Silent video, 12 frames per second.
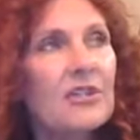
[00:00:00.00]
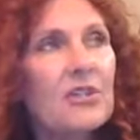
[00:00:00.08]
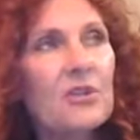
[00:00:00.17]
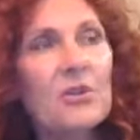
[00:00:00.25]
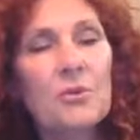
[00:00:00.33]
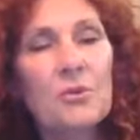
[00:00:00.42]

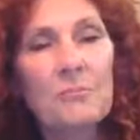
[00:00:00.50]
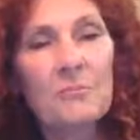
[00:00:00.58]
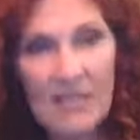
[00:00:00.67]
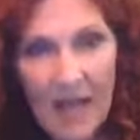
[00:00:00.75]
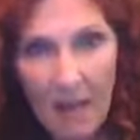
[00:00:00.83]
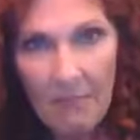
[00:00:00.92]
to
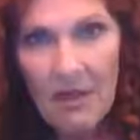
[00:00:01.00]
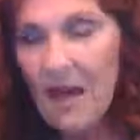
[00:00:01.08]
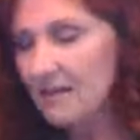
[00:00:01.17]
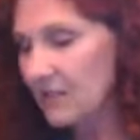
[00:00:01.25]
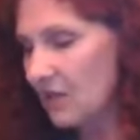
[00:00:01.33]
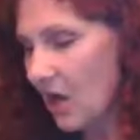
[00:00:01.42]

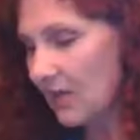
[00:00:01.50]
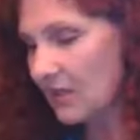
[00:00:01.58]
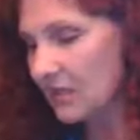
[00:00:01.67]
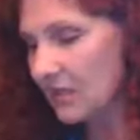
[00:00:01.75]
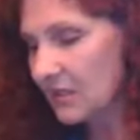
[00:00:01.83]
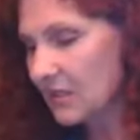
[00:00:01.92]
metabolize
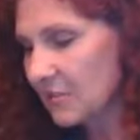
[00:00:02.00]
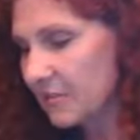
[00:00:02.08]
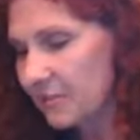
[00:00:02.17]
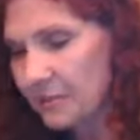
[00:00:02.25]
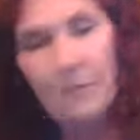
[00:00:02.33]
toxins,